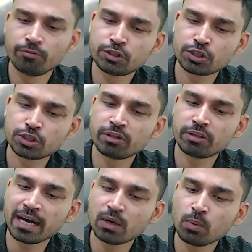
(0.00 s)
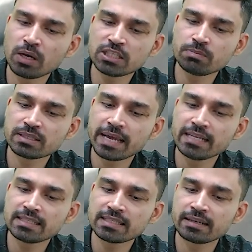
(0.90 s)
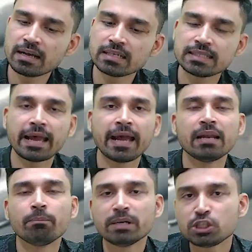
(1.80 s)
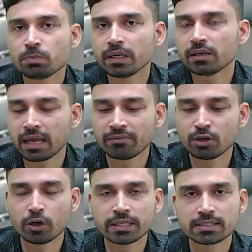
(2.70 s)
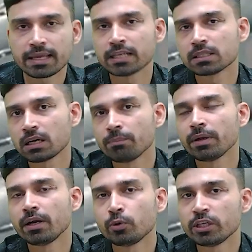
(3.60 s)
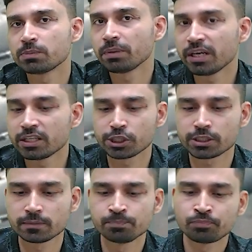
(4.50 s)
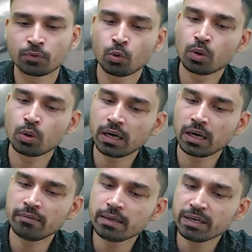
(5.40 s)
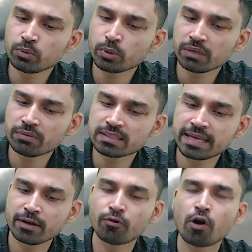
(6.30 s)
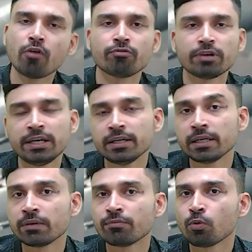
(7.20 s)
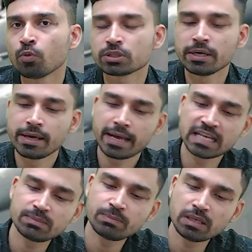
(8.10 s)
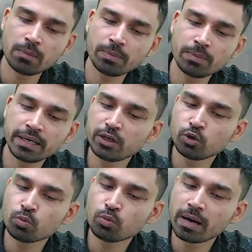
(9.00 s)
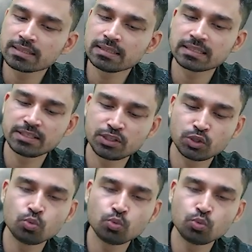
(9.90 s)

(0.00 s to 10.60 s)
with advanced missiles, radars, and much better avionics as compared to its predecessor. Over 100 MiG-21s of Indian Air Force has been upgraded to Bison since